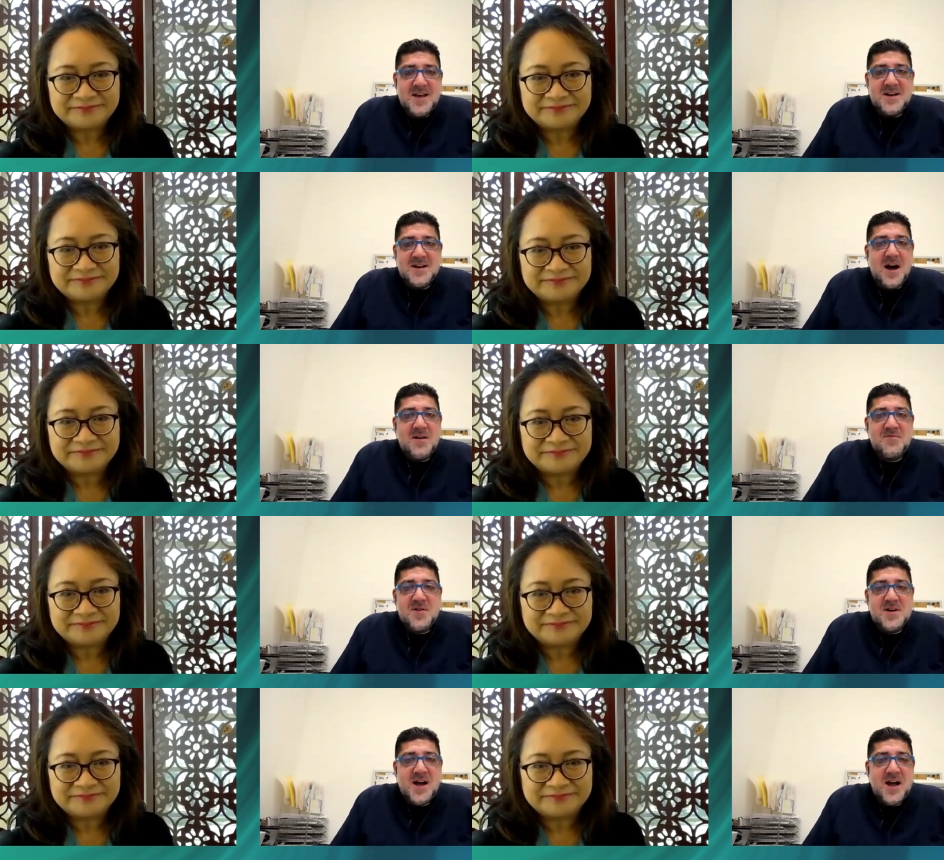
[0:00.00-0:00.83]
Speaker 1: not
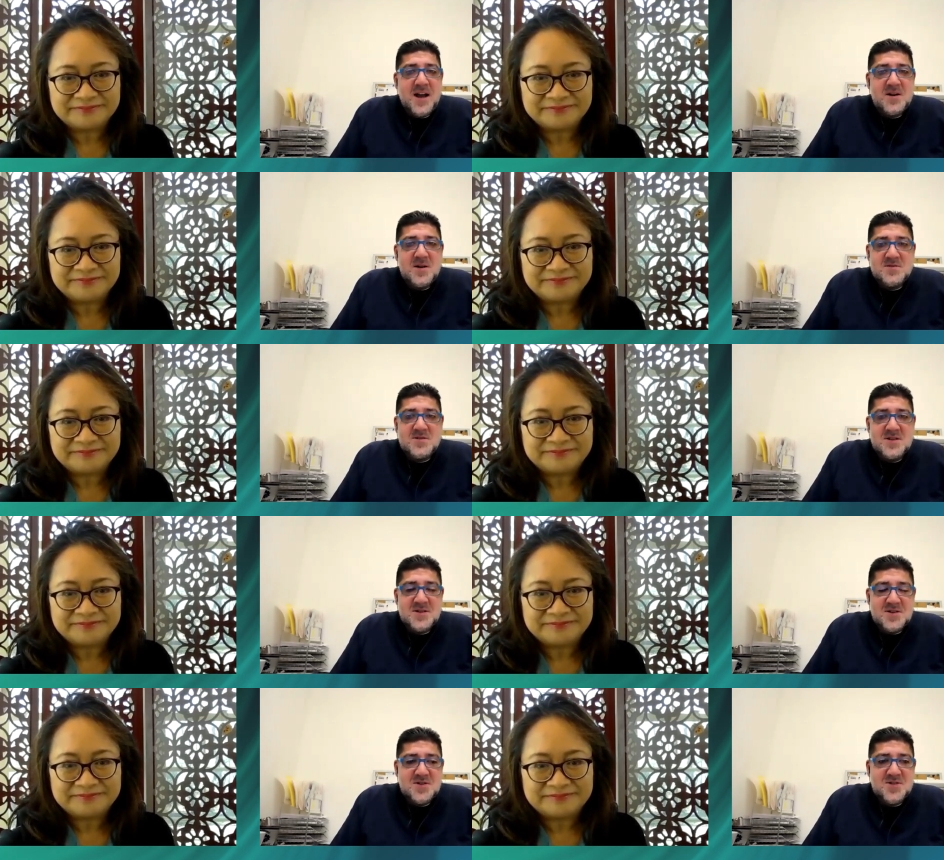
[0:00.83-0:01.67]
for
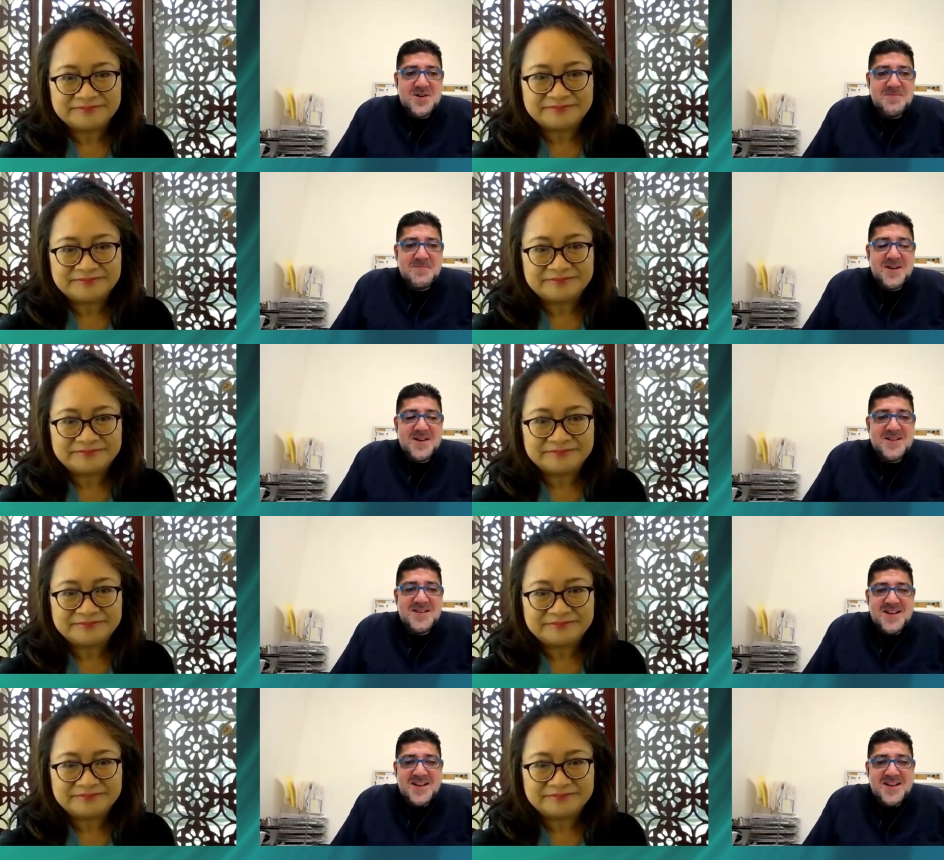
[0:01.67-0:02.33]
diagnosis or treatment.